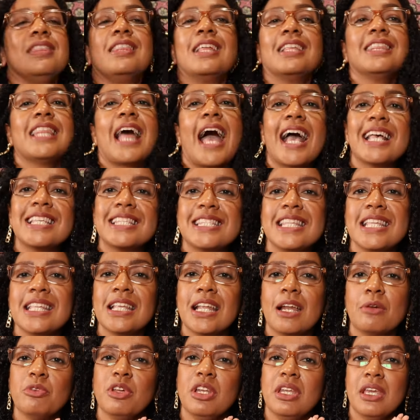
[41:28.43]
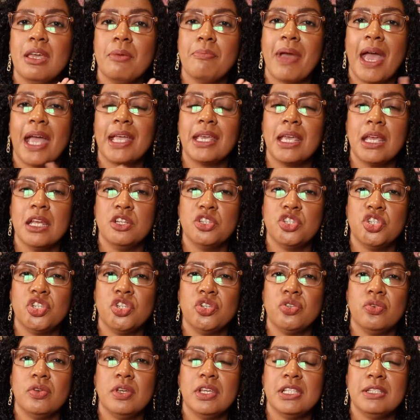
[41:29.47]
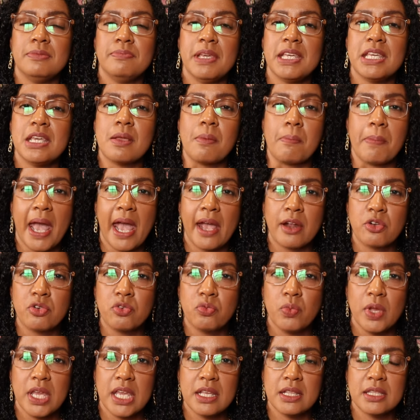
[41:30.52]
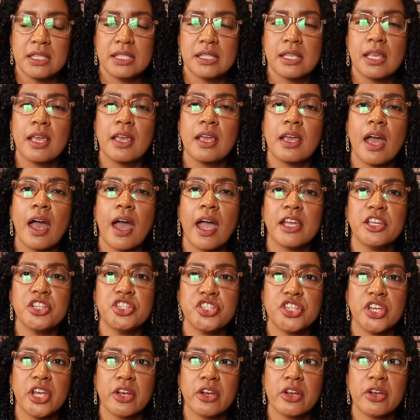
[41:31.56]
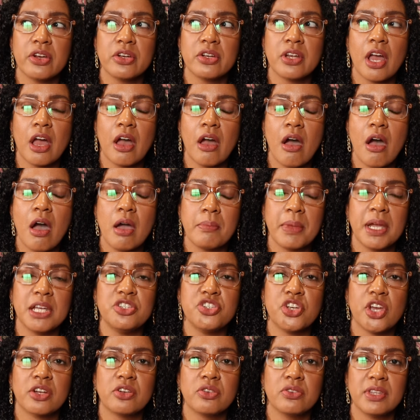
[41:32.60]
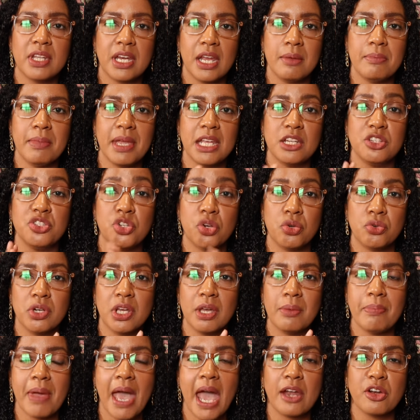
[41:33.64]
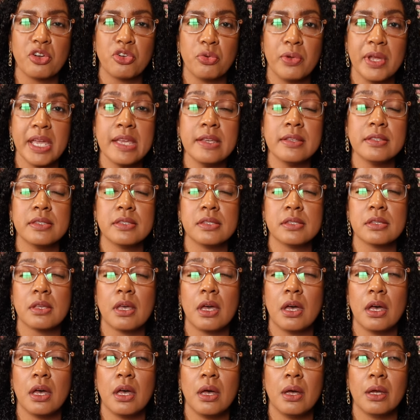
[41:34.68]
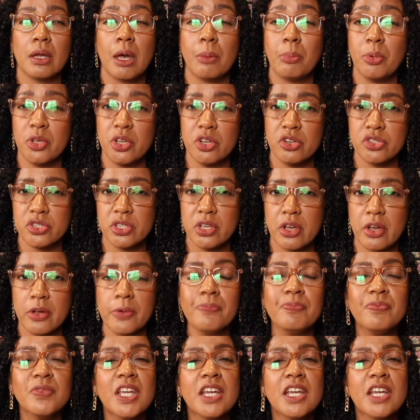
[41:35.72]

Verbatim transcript: the last thing that I'm gonna get back into is making pattern weights. I shared on my channel that I made donut pattern weights uh, a couple years ago,